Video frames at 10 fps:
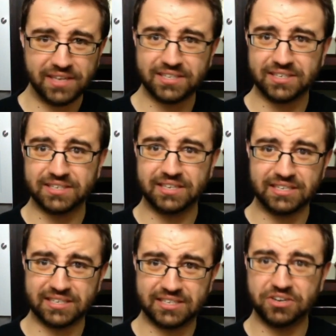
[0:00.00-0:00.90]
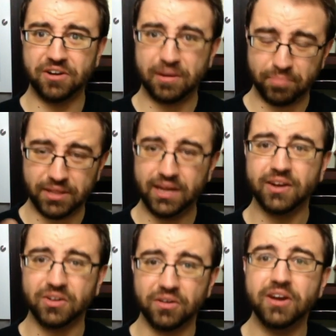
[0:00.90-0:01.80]
This is turning
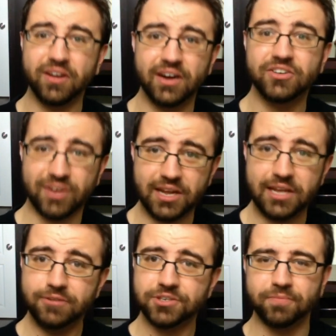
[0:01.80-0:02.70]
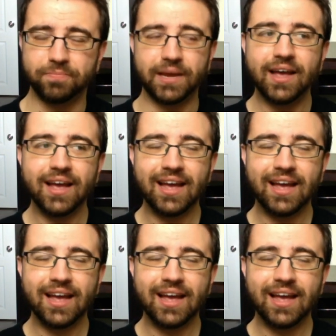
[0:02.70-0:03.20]
political. You're going to try to usurp me.